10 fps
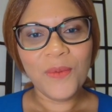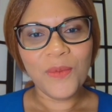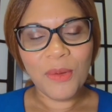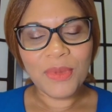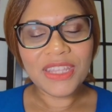
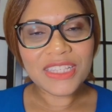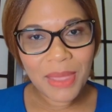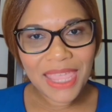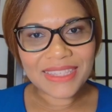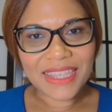woman is
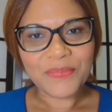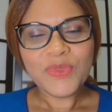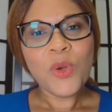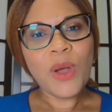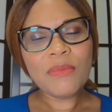amazing?
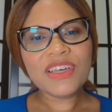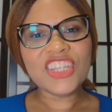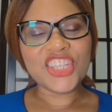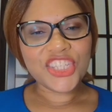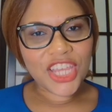Well, I'm
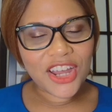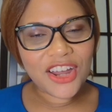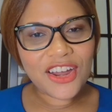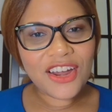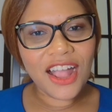going to
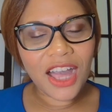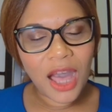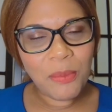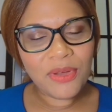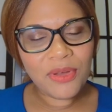share a
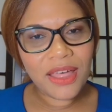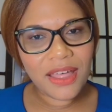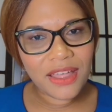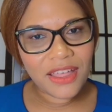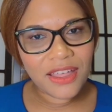couple
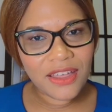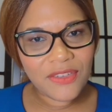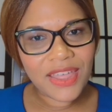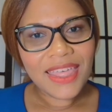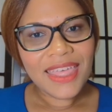
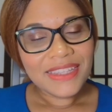of